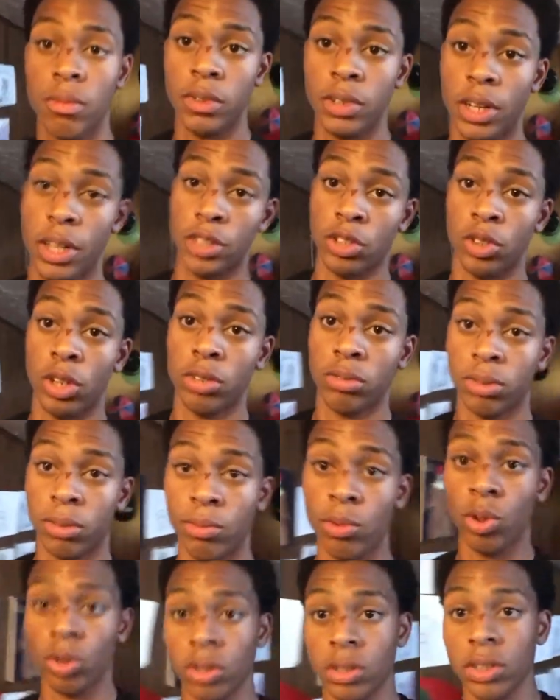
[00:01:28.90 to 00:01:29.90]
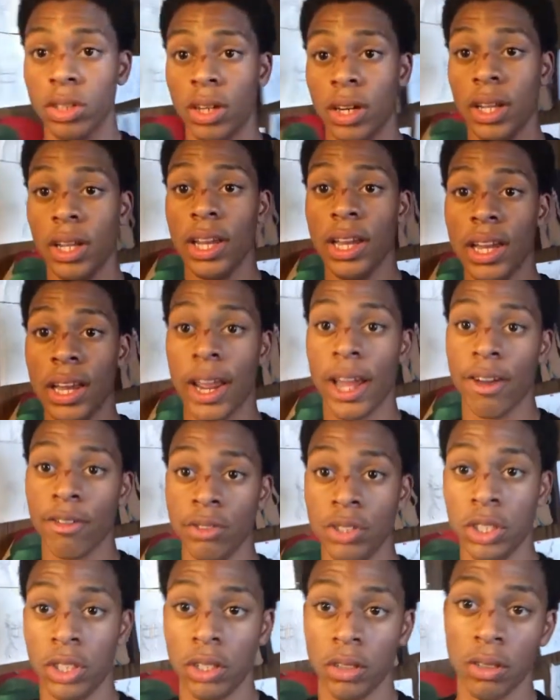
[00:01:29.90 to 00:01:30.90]
Yeah, so that's what I'm doing today. And hang out
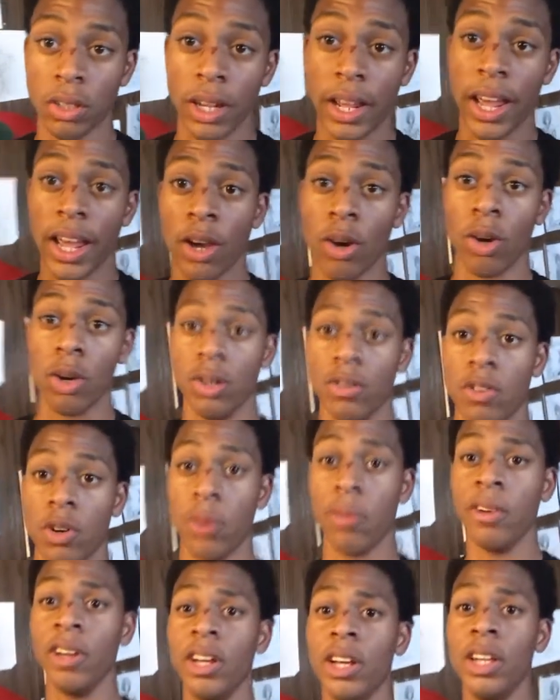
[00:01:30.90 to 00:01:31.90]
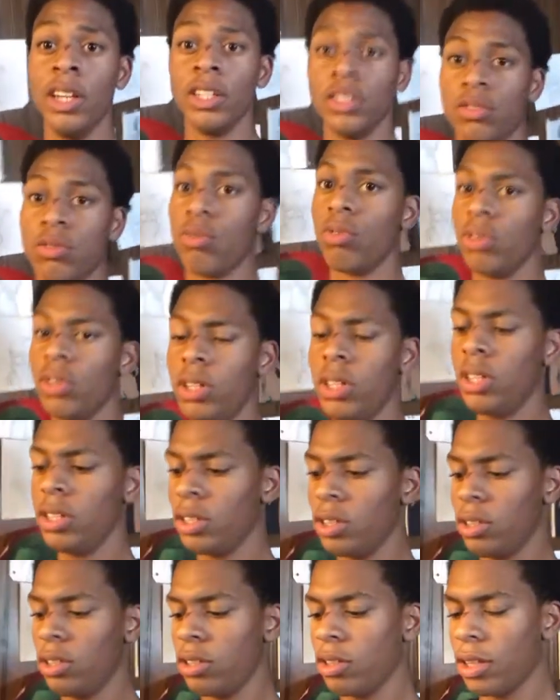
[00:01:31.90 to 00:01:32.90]
with Jared. And go to your group. Three
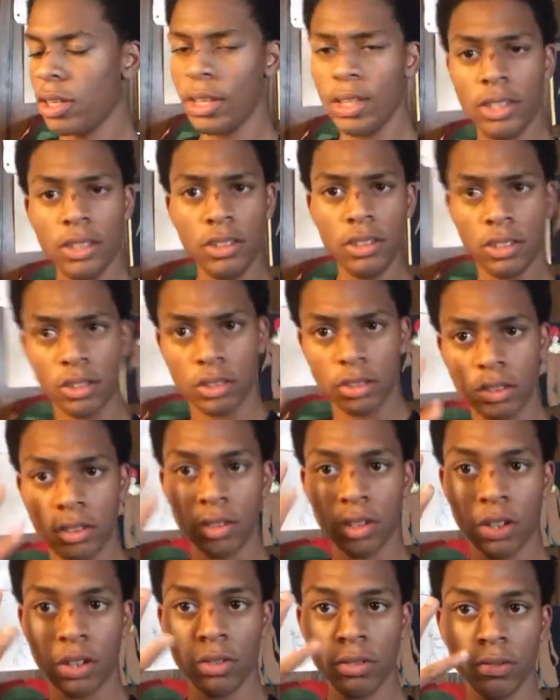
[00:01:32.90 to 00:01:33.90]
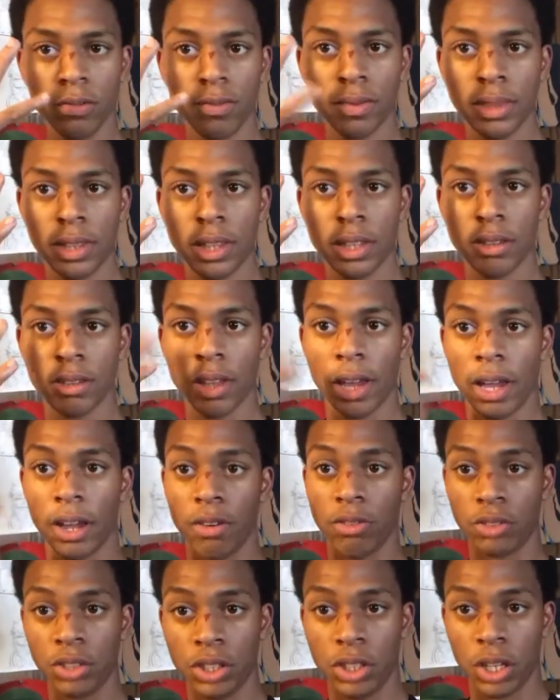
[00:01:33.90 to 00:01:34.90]
things, you know,
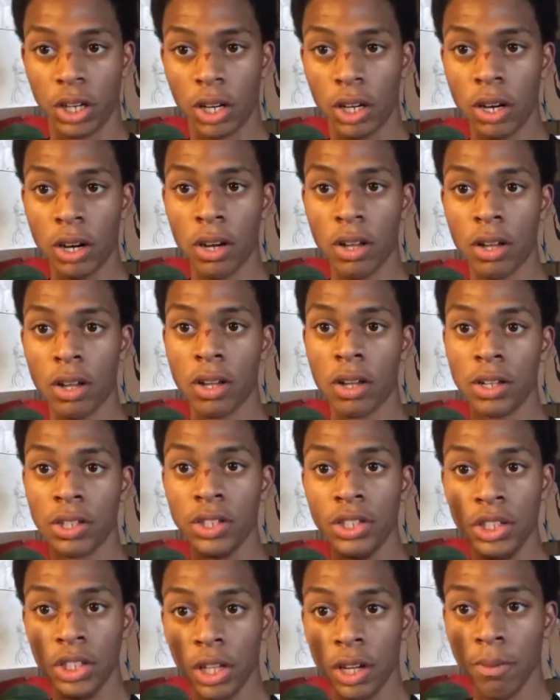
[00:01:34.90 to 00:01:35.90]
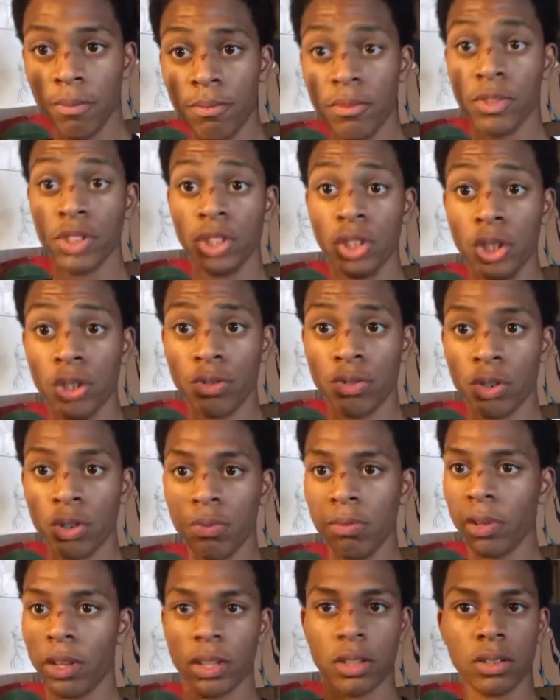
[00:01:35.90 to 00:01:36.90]
Jared, Jim, youth
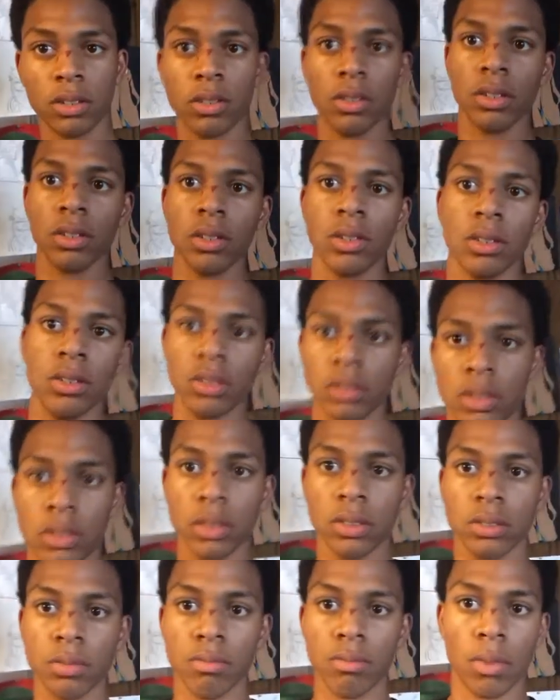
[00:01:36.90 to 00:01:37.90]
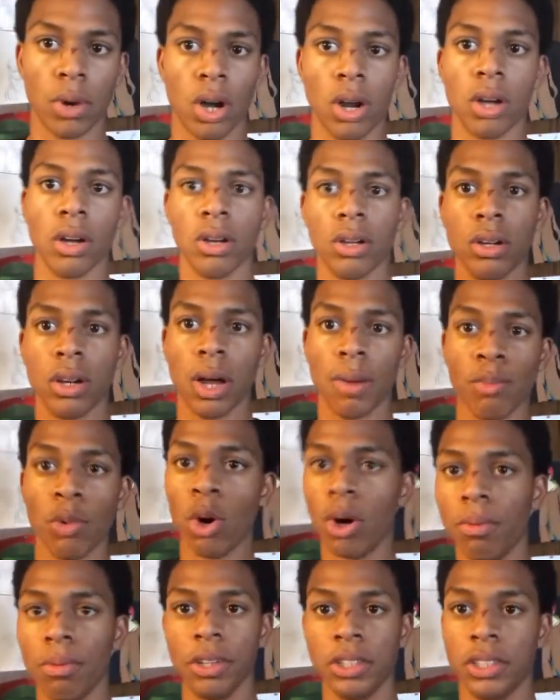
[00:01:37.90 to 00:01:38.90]
group, like, bruh, I'm
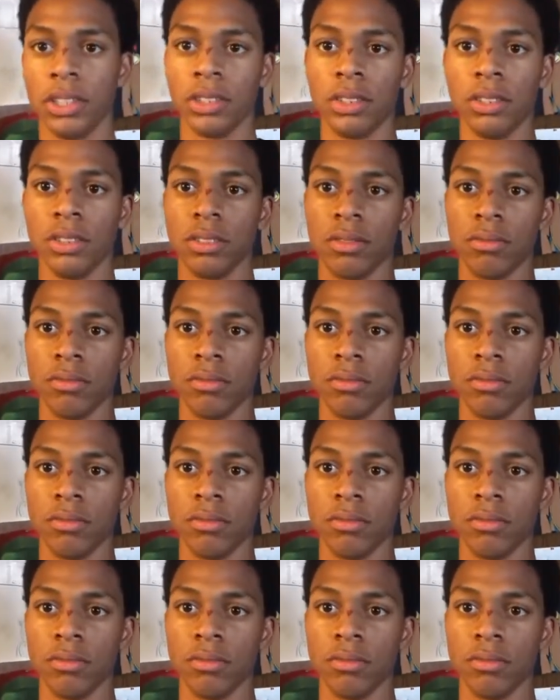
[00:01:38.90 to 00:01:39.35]
going places.